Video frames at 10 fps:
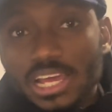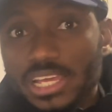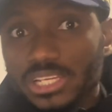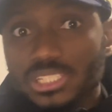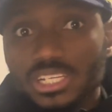
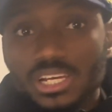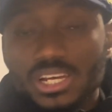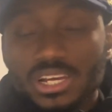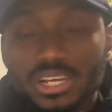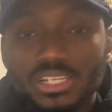
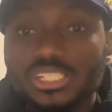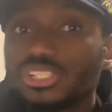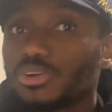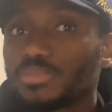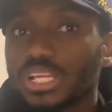
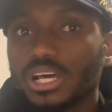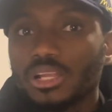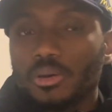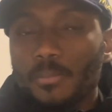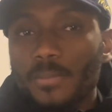Inter Milan
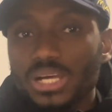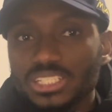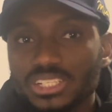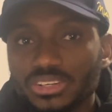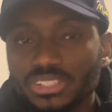
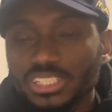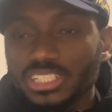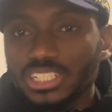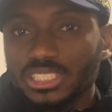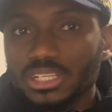mastered
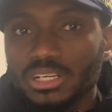this